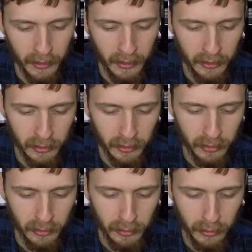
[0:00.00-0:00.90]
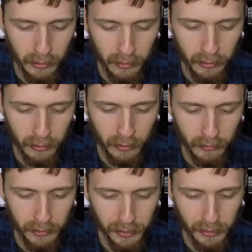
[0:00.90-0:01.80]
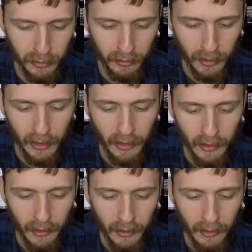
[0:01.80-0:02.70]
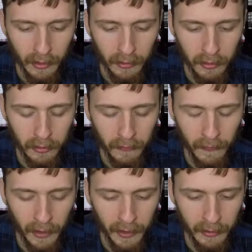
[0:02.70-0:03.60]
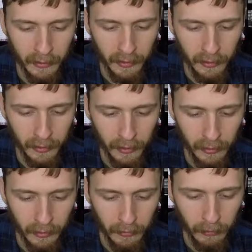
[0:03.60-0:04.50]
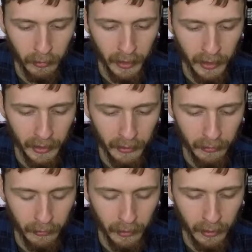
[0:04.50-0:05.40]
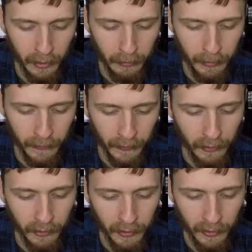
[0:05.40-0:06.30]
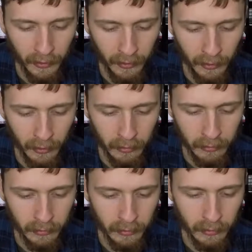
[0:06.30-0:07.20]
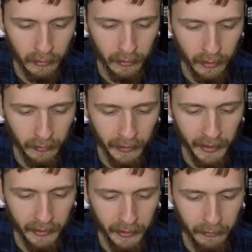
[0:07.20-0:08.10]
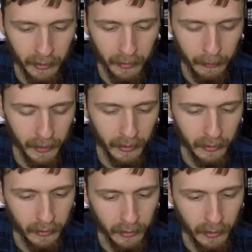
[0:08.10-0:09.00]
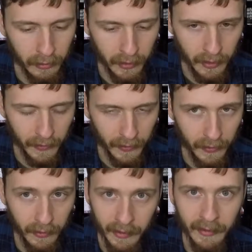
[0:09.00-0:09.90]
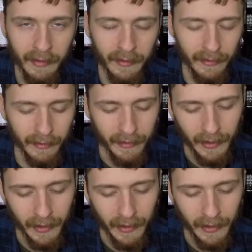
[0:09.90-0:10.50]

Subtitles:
YouTube should notify you the way you before, so, or the way you want to be noticed. Then